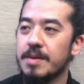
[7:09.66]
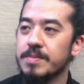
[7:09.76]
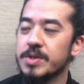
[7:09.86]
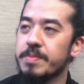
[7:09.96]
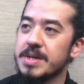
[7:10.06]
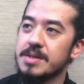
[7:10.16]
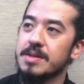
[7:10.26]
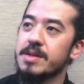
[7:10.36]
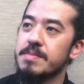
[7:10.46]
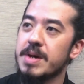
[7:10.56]
So
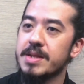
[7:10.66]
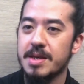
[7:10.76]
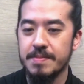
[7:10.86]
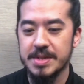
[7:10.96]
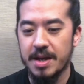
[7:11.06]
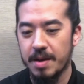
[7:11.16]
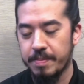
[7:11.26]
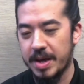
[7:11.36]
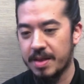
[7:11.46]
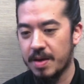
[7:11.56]
basically my team
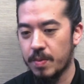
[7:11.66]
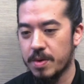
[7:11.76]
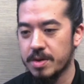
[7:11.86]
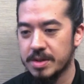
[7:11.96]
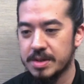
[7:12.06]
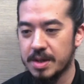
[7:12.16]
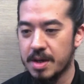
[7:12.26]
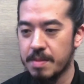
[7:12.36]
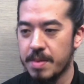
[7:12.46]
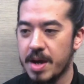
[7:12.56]
setup back then was,
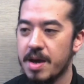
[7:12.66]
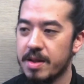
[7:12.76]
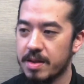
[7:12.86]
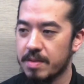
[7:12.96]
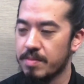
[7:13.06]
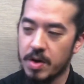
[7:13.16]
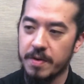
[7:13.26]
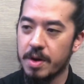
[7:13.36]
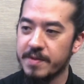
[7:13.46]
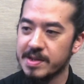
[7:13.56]
I had
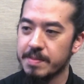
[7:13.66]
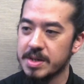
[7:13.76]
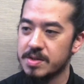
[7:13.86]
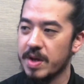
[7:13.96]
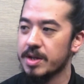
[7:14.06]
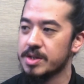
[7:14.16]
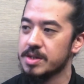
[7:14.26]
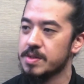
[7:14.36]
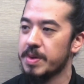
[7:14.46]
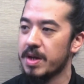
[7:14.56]
obviously my
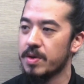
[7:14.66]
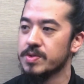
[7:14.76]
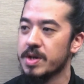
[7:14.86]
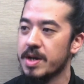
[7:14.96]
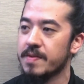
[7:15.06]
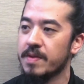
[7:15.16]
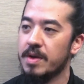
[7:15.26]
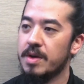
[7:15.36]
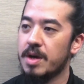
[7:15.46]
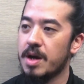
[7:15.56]
strategist, but I also had
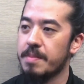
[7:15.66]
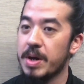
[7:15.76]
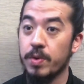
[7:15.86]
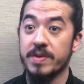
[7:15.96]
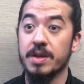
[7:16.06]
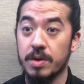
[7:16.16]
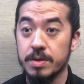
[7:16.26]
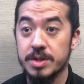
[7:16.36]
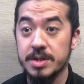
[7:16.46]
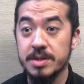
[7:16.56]
my own
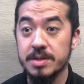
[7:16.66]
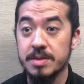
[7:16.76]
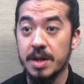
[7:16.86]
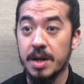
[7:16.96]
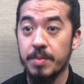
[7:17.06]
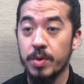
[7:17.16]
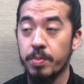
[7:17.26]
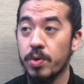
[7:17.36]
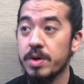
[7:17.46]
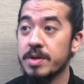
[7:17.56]
technologist on
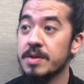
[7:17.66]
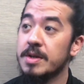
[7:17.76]
board.